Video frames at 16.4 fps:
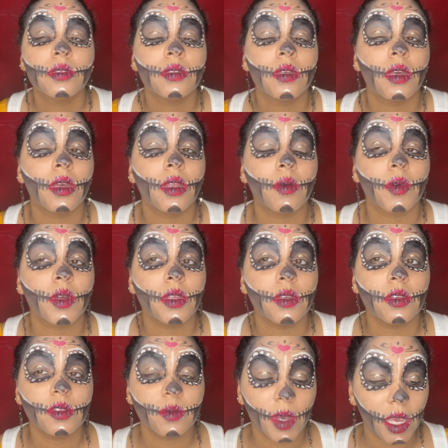And I'm going to
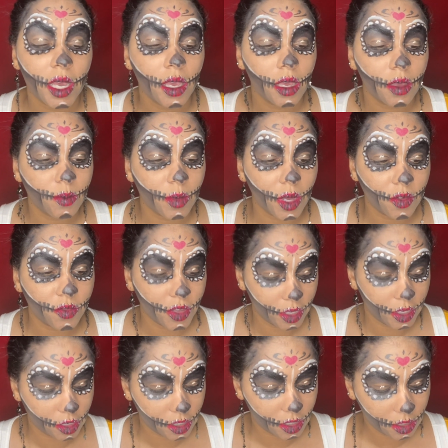use my
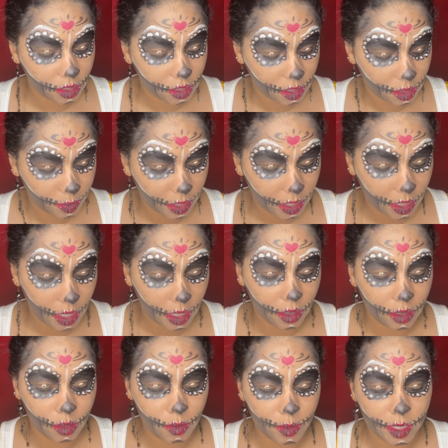finger just to spread it out a
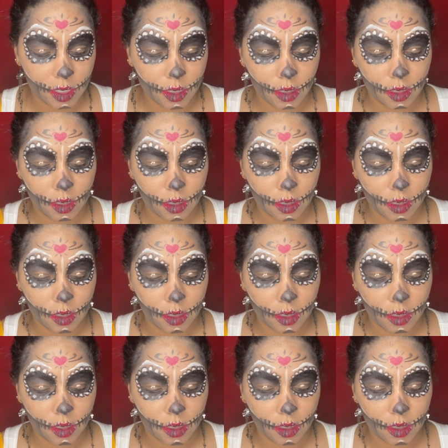little bit.